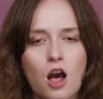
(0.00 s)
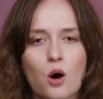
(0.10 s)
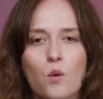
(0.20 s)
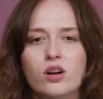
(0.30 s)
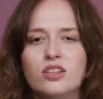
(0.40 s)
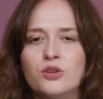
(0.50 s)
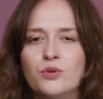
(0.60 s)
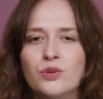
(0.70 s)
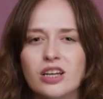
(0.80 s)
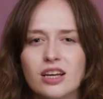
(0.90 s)
What is
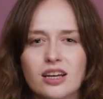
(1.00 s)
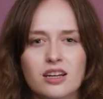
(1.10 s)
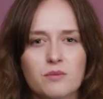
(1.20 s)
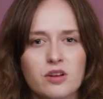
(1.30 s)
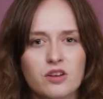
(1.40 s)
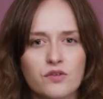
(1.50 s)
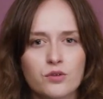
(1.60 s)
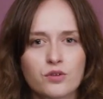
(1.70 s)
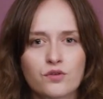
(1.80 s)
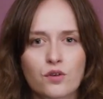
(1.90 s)
unique in the
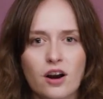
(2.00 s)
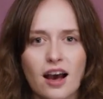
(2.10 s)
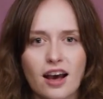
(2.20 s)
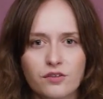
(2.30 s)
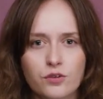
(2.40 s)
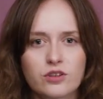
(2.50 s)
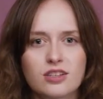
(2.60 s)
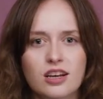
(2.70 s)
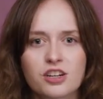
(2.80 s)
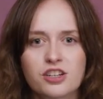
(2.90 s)
MiniFuse 4 headphones
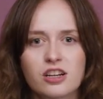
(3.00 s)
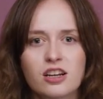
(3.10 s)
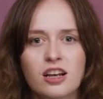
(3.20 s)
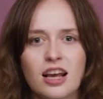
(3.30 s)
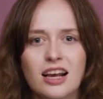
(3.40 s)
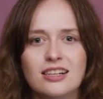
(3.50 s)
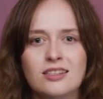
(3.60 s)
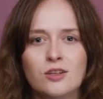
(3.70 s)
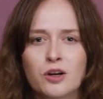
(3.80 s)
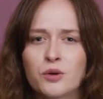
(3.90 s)
section is
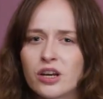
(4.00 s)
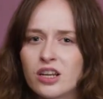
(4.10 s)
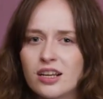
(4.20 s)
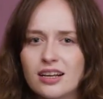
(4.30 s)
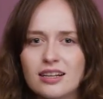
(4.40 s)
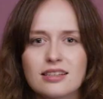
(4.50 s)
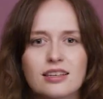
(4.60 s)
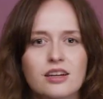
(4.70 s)
that you can easily